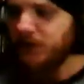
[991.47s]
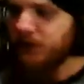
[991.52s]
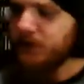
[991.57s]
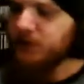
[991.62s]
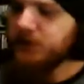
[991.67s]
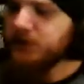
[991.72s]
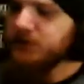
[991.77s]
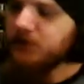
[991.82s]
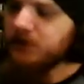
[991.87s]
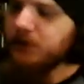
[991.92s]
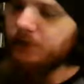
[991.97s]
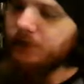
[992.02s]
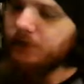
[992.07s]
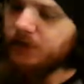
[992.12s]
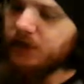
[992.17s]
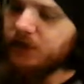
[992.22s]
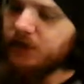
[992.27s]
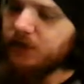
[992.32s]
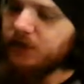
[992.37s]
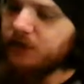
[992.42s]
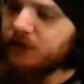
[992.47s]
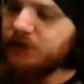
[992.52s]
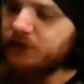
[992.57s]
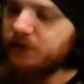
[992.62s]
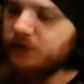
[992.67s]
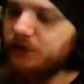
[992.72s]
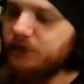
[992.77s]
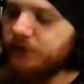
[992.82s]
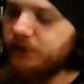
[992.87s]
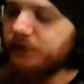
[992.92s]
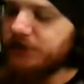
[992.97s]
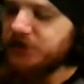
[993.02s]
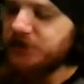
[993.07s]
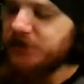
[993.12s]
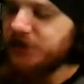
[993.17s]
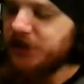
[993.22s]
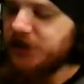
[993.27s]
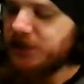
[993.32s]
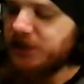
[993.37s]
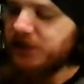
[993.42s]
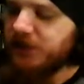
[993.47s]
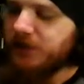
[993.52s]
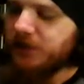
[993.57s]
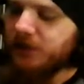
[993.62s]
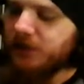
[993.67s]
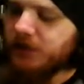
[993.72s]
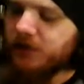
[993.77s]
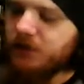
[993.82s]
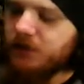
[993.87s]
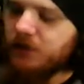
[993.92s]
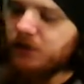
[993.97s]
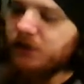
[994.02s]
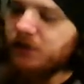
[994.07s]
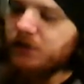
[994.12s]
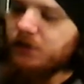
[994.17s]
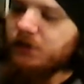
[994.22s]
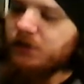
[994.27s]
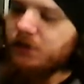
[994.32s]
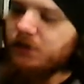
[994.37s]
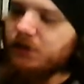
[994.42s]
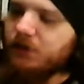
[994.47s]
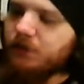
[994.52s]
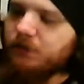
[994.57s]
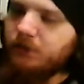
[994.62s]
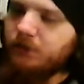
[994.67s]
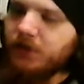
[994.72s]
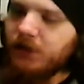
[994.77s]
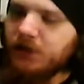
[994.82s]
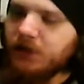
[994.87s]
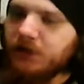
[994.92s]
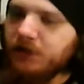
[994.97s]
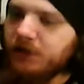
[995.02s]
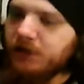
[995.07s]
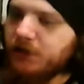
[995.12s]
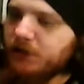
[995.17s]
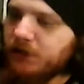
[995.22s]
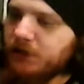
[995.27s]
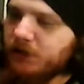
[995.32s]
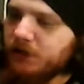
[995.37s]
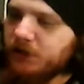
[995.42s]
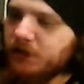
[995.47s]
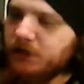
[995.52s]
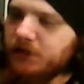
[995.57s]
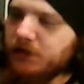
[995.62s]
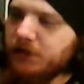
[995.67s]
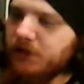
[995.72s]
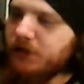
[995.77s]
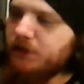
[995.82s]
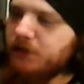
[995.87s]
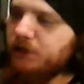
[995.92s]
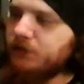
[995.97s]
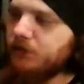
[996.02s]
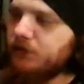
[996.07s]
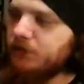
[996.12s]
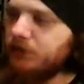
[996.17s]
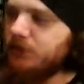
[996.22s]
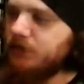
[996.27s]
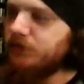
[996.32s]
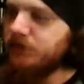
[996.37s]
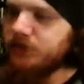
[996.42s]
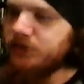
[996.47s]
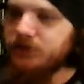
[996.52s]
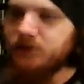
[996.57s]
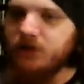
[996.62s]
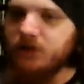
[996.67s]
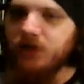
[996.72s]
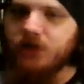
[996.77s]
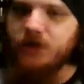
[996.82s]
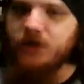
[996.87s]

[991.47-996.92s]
Next up, we got some Christian rock, kind of early Christian rock